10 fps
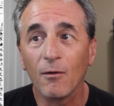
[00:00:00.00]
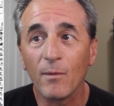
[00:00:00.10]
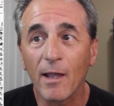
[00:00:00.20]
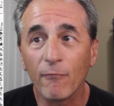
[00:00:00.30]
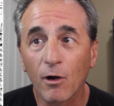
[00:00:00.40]

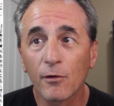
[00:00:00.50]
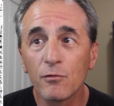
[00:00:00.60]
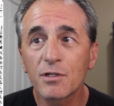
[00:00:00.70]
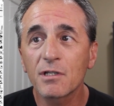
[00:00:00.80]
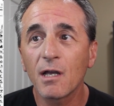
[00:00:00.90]
we have a
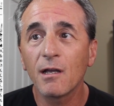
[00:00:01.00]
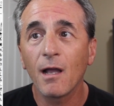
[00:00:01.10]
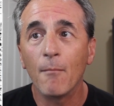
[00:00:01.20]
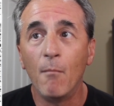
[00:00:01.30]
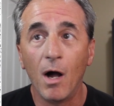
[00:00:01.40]

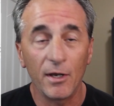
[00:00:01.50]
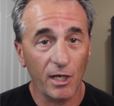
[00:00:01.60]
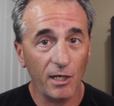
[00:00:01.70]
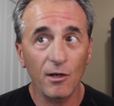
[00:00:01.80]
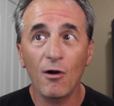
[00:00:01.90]
Grusa,
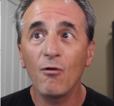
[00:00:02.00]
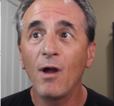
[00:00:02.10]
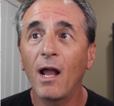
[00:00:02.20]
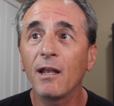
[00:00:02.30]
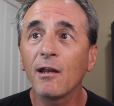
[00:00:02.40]

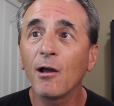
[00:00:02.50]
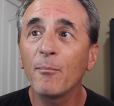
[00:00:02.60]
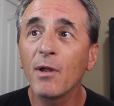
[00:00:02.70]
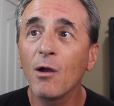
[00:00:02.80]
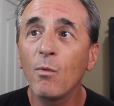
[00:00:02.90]
Manino, and then
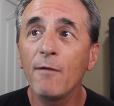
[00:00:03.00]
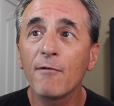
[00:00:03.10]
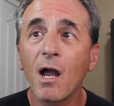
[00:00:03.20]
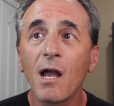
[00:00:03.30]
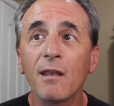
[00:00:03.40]
up here we've
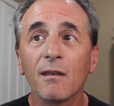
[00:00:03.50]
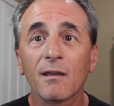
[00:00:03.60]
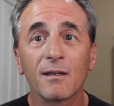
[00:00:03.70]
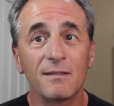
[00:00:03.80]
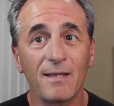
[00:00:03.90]
got
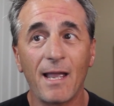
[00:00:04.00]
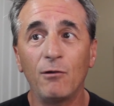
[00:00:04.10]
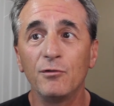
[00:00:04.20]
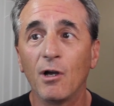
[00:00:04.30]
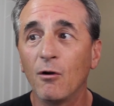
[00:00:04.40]

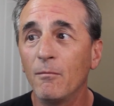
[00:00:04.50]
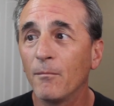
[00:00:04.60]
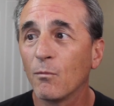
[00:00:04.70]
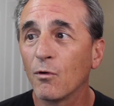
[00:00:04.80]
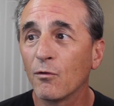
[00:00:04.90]
Cataldo.
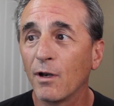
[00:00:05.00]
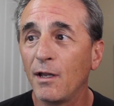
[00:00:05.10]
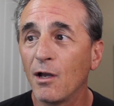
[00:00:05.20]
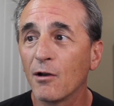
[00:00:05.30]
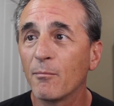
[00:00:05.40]
We'll go to
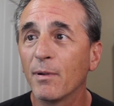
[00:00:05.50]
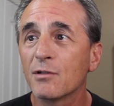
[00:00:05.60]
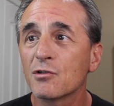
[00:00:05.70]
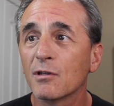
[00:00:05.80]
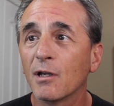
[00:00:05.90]
the other
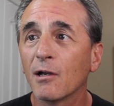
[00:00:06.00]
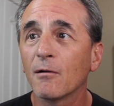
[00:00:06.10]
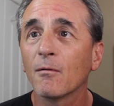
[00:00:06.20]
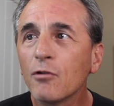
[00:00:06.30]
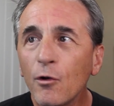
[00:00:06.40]
picture
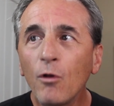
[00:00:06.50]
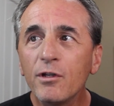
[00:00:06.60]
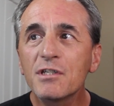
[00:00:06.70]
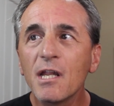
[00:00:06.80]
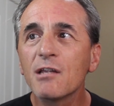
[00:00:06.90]
there. So look at
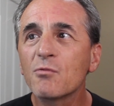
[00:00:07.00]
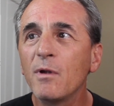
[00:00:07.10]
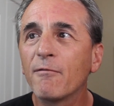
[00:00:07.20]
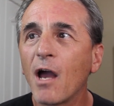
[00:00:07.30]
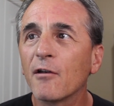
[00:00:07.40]
all these
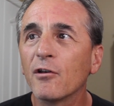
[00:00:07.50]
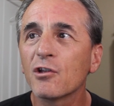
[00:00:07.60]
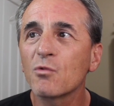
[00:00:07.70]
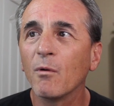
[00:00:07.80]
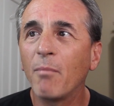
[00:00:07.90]
names we've got
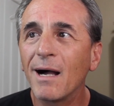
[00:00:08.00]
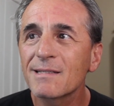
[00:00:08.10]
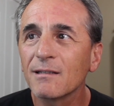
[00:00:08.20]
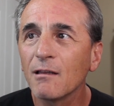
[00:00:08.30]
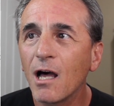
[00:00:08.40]
on this one.
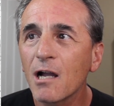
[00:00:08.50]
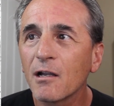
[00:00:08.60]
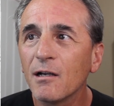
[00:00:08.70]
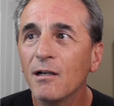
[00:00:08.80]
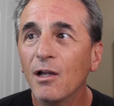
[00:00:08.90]

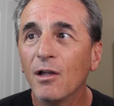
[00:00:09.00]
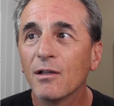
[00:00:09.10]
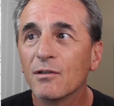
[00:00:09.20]
Pasalaca,